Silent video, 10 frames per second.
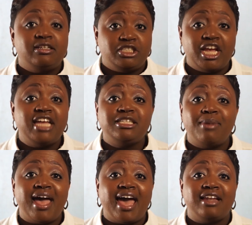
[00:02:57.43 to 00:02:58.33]
changing
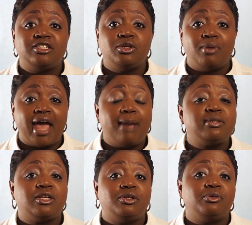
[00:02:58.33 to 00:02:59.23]
my attitude
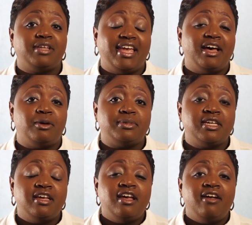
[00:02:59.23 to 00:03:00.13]
absolutely helped.
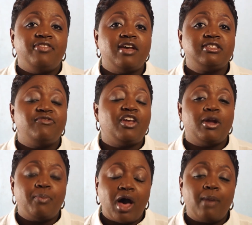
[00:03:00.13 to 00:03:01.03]
There's a
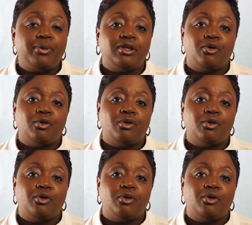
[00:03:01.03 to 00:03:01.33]
very popular